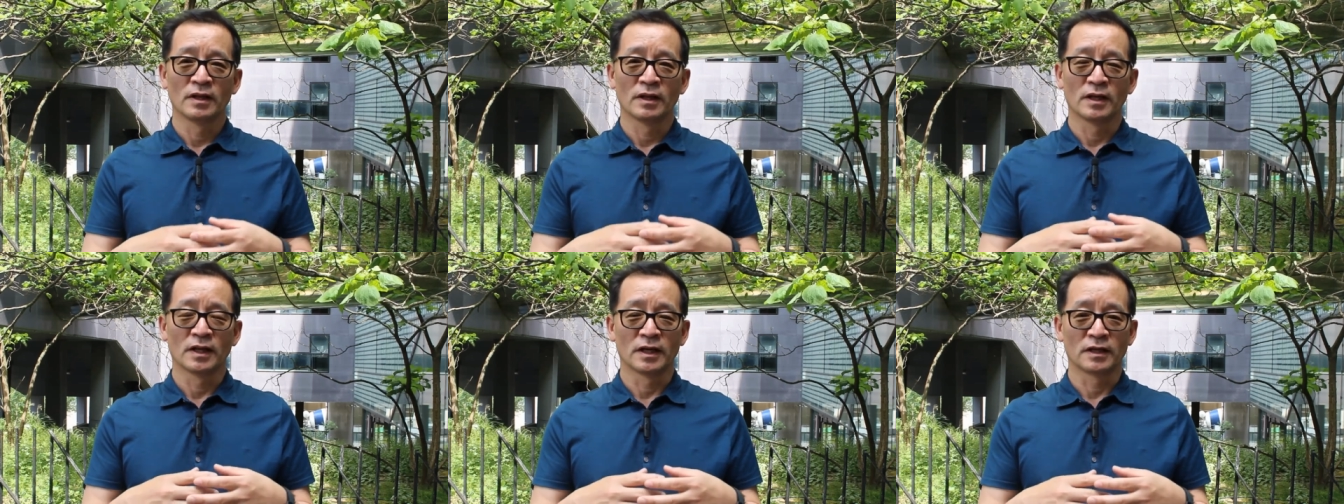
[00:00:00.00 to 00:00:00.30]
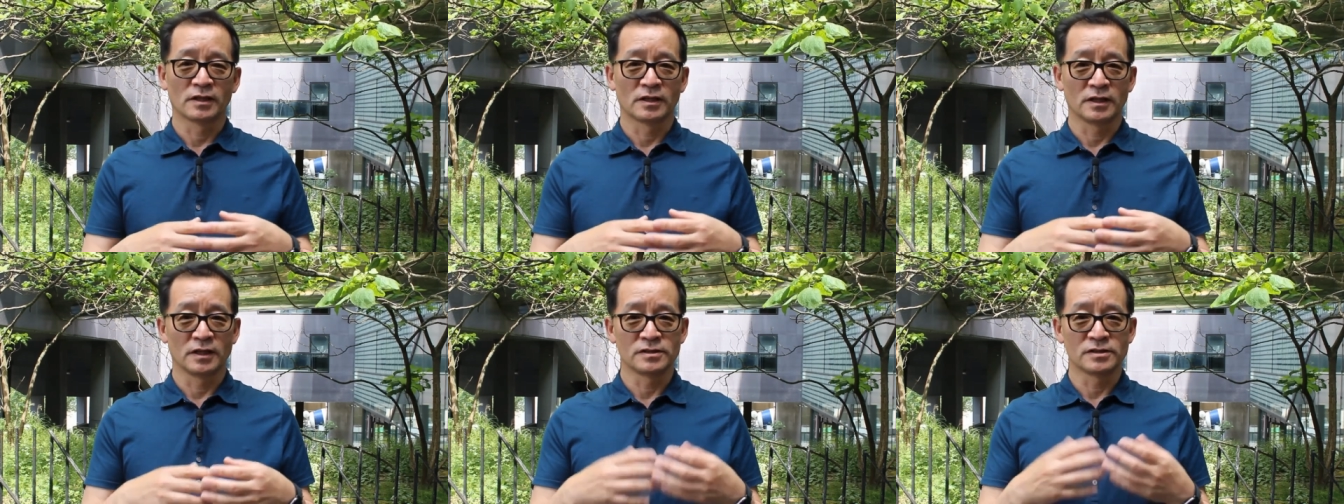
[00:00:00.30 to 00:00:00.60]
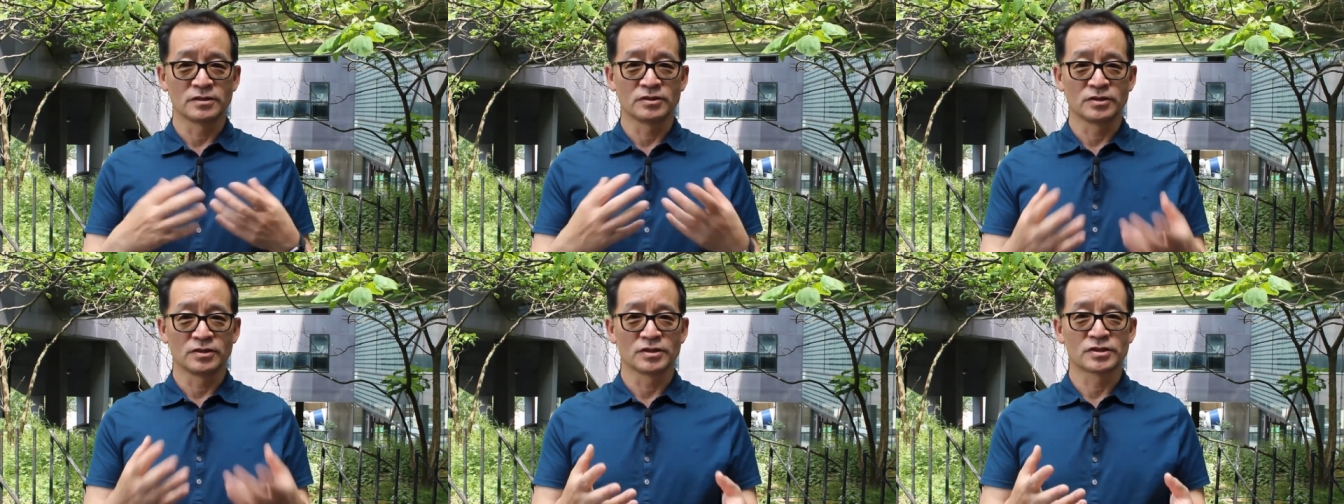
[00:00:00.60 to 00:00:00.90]
like,
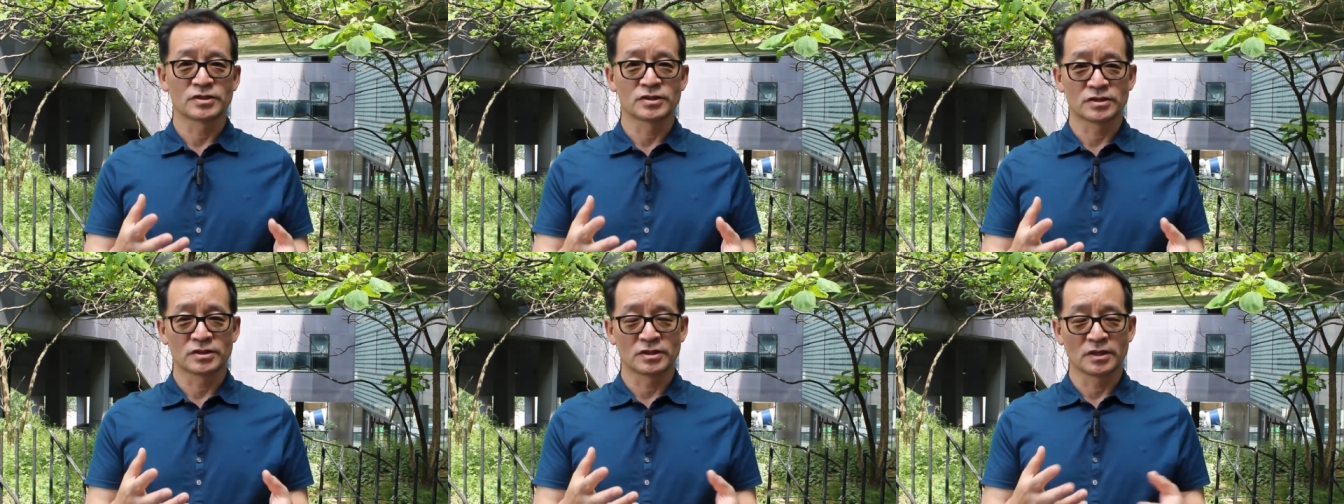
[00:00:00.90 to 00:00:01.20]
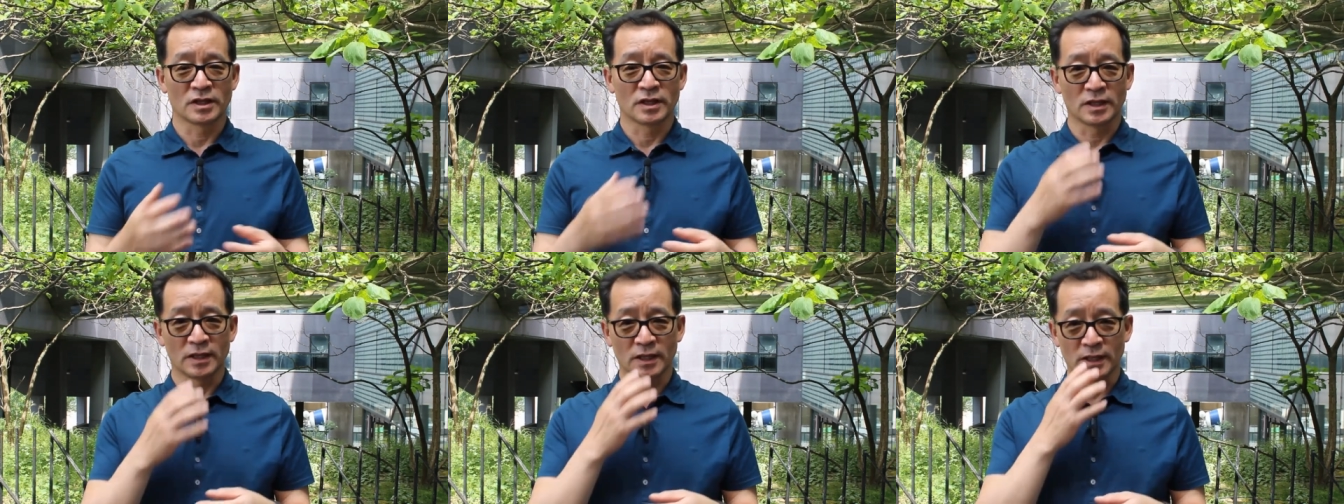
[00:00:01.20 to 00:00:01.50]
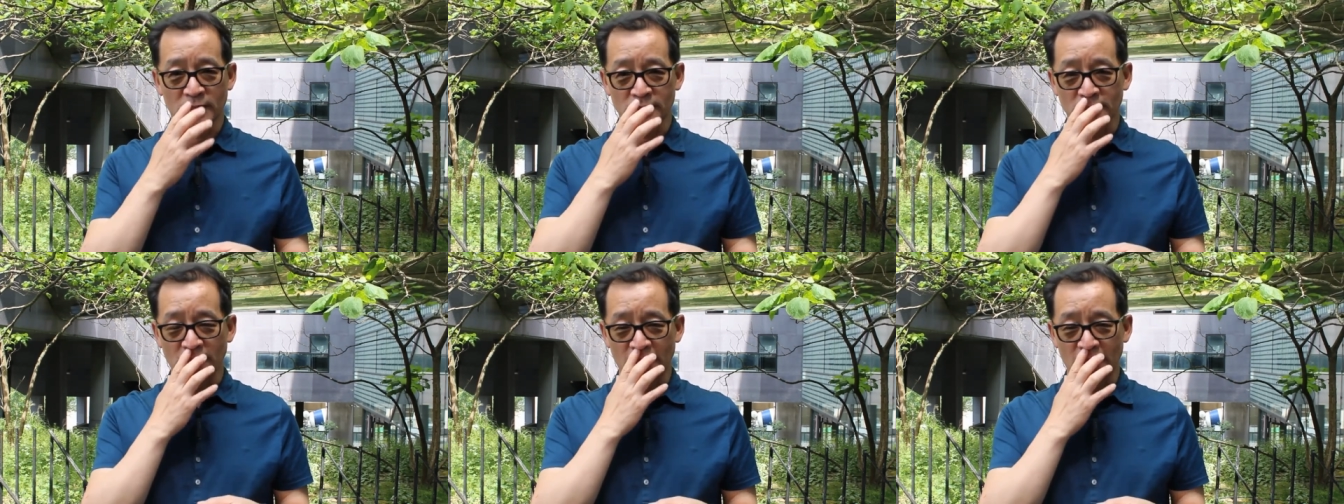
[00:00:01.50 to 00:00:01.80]
isn't this
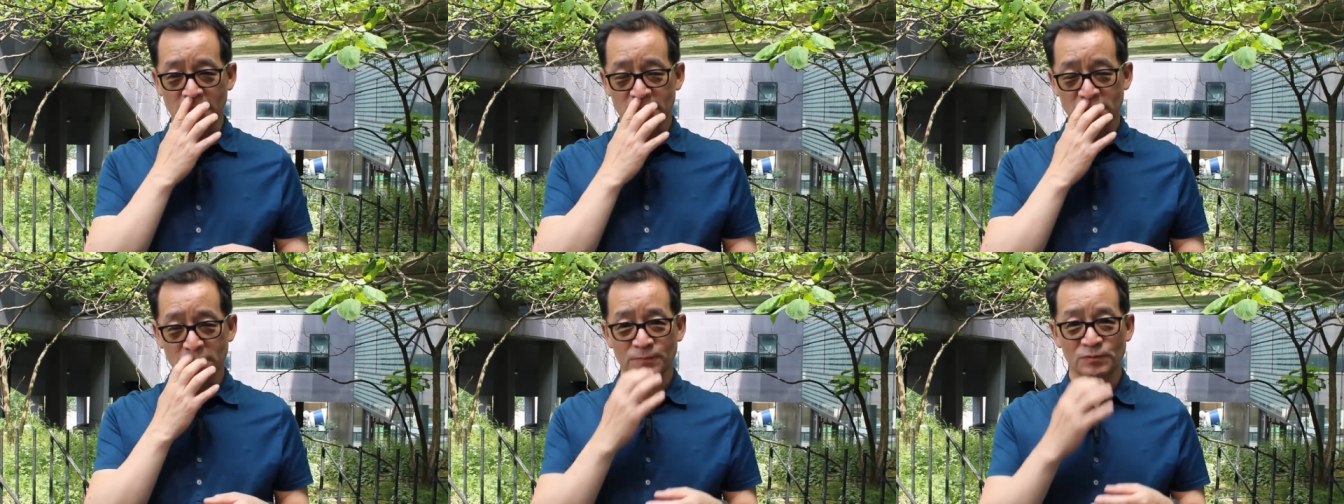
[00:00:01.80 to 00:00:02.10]
nice?